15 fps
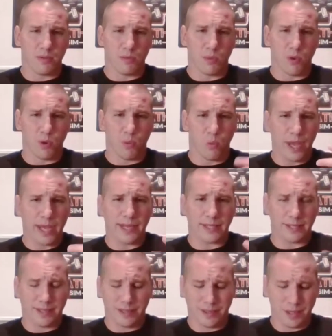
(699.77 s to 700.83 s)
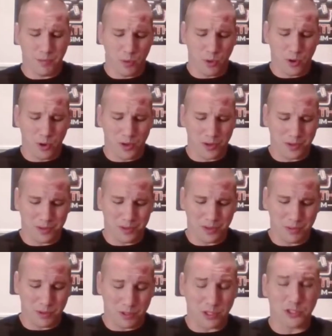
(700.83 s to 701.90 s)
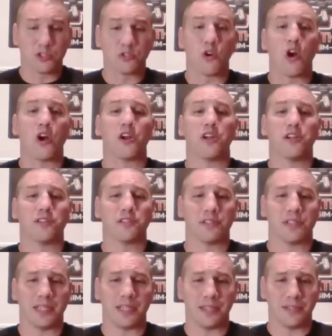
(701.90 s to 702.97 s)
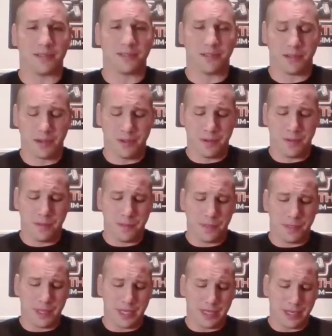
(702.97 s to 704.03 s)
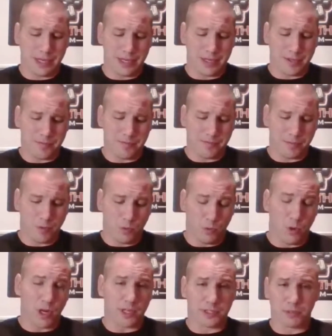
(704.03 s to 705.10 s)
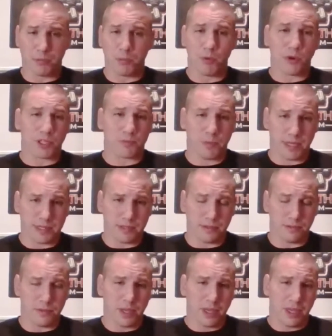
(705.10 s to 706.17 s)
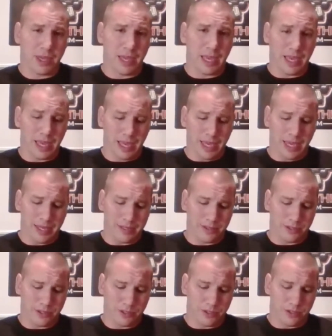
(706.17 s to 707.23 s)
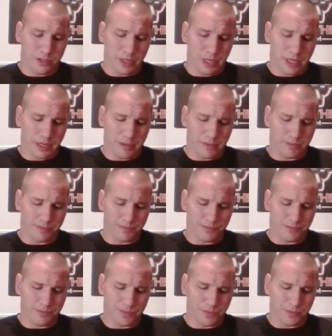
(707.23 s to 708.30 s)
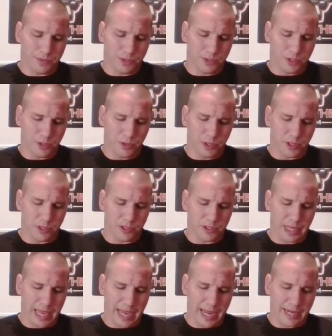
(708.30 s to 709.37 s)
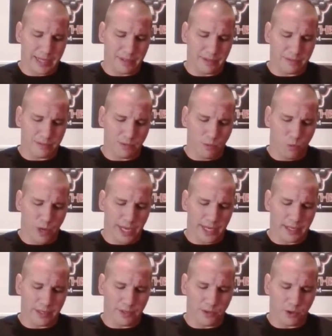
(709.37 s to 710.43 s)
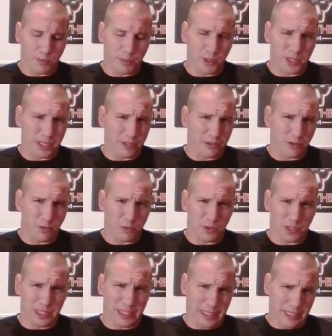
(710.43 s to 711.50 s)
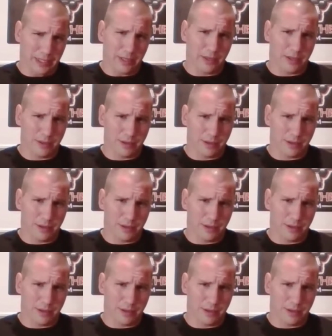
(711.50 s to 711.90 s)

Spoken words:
The more weight, the stronger your sling is, the one, it's gonna be more expensive. And two, you're just adding weight and durability that you don't really need